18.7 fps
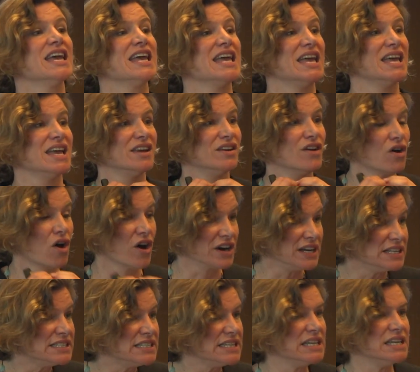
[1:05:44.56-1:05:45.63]
in
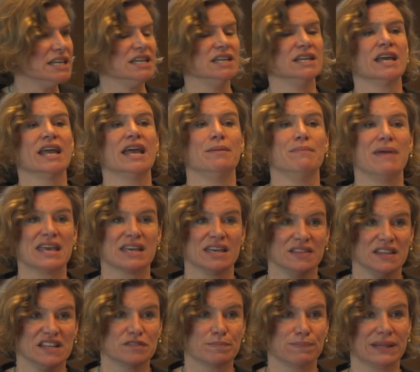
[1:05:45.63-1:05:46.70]
R&D, in making
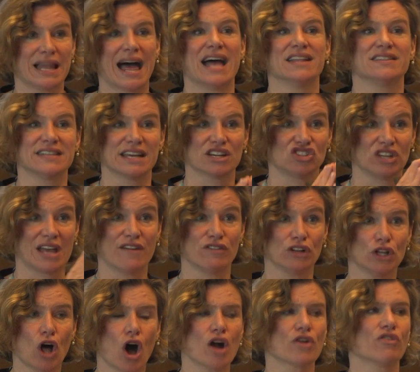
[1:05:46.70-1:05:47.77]
these plants actually have a
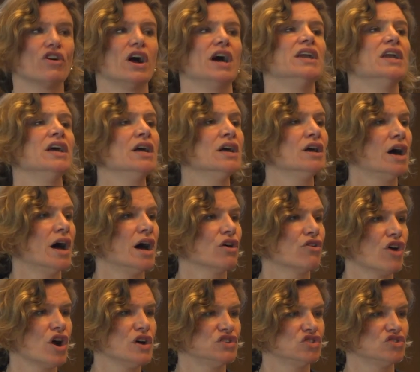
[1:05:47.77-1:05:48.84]
long-run
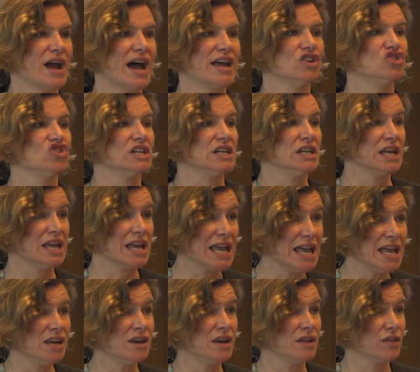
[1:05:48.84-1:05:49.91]
growth strategy.
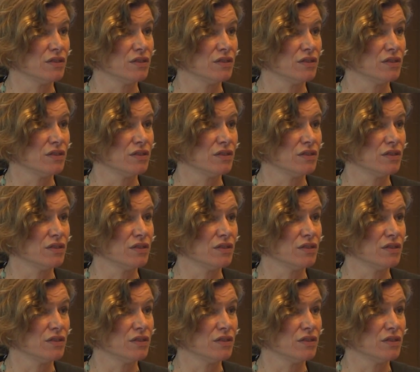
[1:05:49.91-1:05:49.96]
In